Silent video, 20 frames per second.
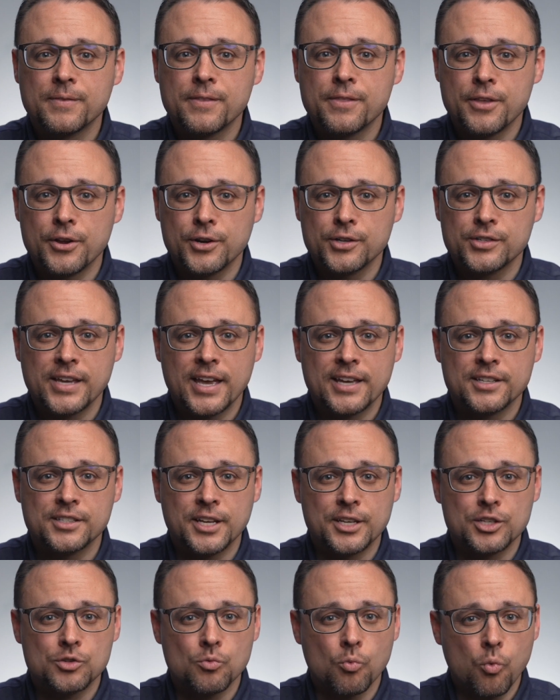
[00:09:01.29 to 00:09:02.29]
TheraSaaS
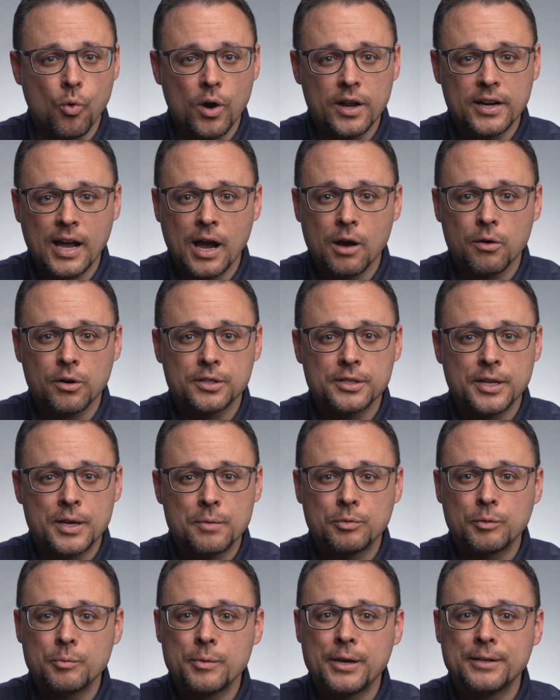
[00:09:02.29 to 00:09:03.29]
takes 1 hour to
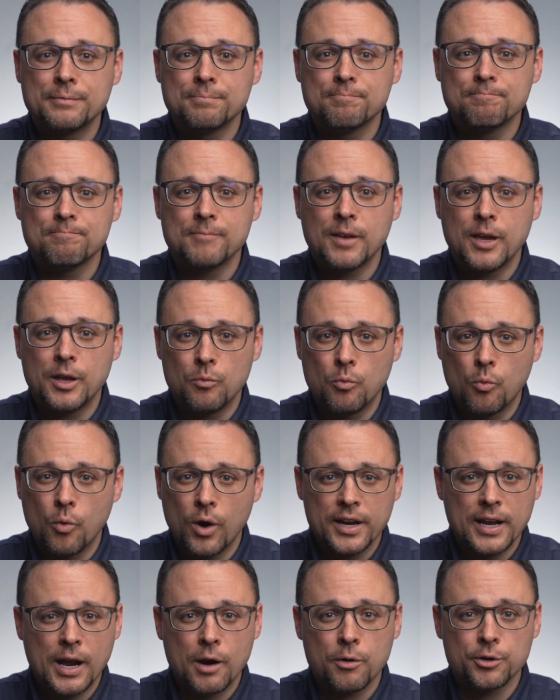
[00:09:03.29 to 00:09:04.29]
implement and
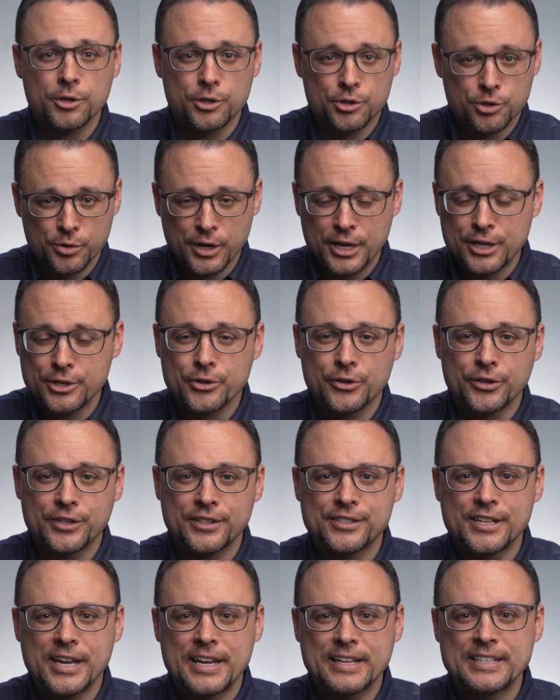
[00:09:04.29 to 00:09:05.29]
1 hour to train your
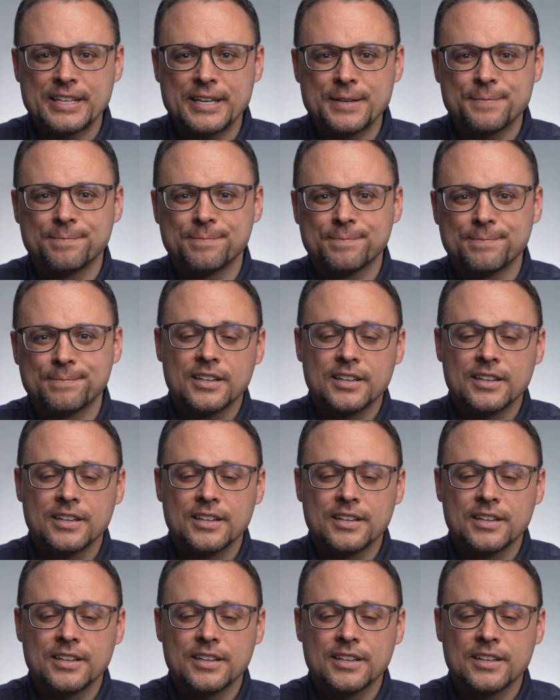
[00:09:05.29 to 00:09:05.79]
intake team.